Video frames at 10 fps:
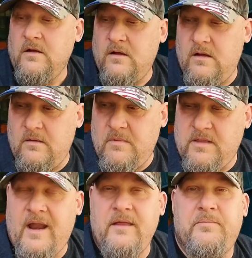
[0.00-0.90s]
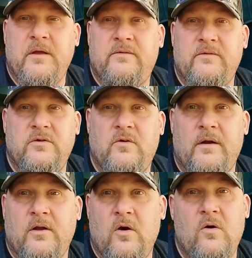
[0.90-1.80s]
a lot of the places you're
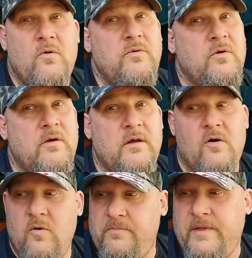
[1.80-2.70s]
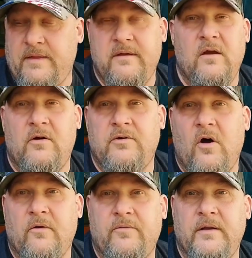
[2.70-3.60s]
going to go, you're going to hope that they are
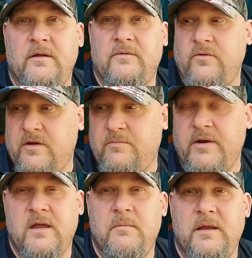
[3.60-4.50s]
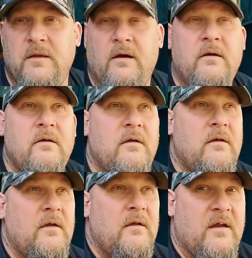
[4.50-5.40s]
dog friendly, so you can bring him in there.
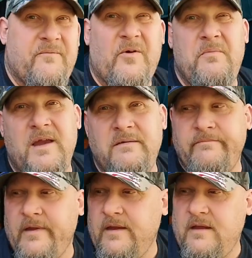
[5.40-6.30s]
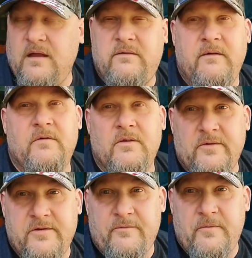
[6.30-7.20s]
And for me, it's even a
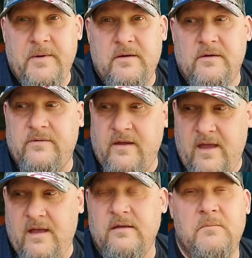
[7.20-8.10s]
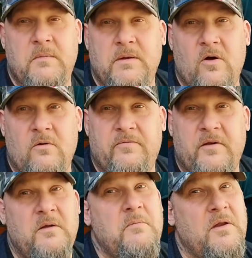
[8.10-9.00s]
little tougher because, yeah, it may be dog
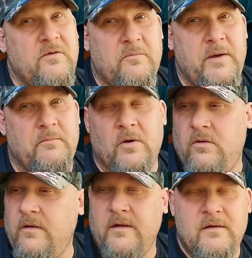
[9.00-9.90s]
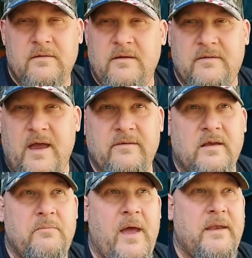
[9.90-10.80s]
friendly, but he's a pit bull. These guys
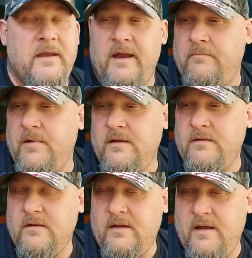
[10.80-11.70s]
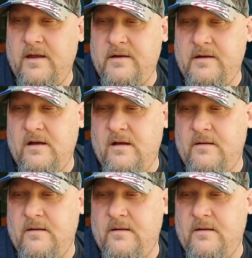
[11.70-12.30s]
get a bad name, and